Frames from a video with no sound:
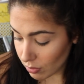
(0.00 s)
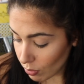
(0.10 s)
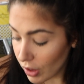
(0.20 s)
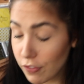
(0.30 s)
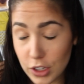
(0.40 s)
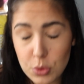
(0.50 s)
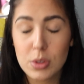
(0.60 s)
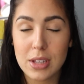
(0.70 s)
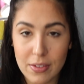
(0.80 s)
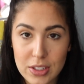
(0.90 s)
first one
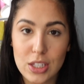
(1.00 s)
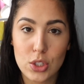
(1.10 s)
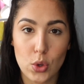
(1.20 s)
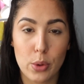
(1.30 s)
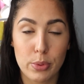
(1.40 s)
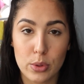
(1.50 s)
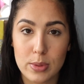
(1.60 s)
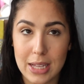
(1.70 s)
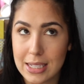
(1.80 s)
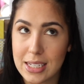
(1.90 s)
is obviously sore
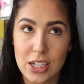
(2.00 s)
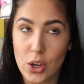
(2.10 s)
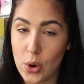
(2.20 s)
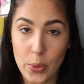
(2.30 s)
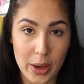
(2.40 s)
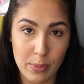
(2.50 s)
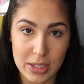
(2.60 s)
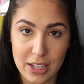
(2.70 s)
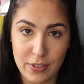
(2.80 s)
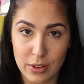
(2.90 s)
boobs. That didn't go away
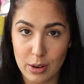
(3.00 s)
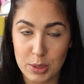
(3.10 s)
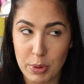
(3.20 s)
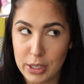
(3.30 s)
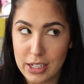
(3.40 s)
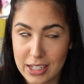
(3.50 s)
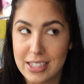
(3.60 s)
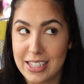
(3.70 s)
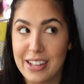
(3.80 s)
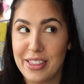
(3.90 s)
once I found out I was pregnant. It
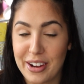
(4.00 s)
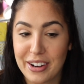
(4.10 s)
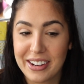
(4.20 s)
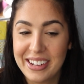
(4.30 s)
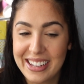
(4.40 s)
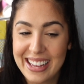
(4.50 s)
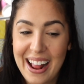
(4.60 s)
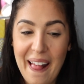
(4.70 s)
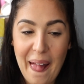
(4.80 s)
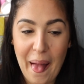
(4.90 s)
stayed there.
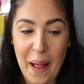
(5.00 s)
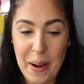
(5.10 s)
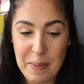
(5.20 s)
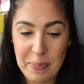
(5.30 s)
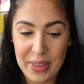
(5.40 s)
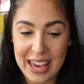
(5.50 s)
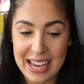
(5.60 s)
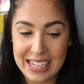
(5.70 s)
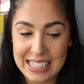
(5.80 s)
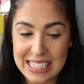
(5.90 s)

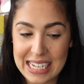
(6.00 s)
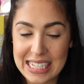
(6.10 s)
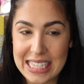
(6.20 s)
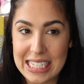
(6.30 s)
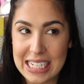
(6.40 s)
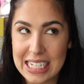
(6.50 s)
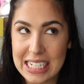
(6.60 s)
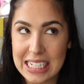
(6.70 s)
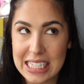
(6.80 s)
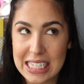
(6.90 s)
And it
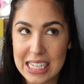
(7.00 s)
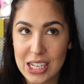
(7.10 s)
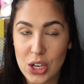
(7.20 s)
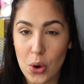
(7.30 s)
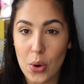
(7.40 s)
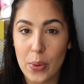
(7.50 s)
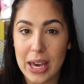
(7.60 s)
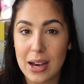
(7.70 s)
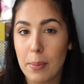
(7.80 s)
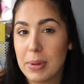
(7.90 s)
didn't go
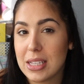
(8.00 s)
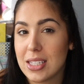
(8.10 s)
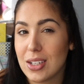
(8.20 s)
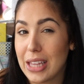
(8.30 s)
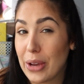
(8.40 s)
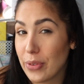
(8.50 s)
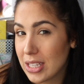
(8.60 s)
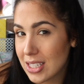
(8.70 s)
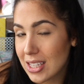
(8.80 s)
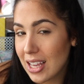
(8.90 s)
away up until like
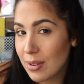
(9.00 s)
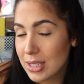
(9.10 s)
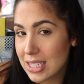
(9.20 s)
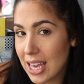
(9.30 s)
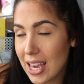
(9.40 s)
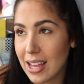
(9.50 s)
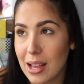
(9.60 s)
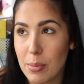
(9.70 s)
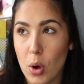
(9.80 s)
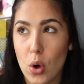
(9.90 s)
recently, I would say, and
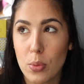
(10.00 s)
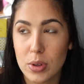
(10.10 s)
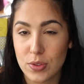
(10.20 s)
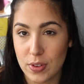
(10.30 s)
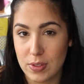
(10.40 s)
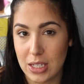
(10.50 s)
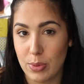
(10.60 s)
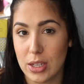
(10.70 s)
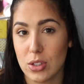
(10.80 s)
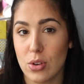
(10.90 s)
I'm almost 15
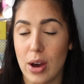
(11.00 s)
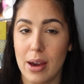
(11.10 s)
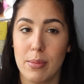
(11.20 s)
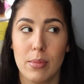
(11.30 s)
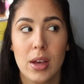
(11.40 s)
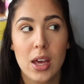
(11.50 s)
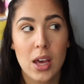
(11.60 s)
weeks, so I'm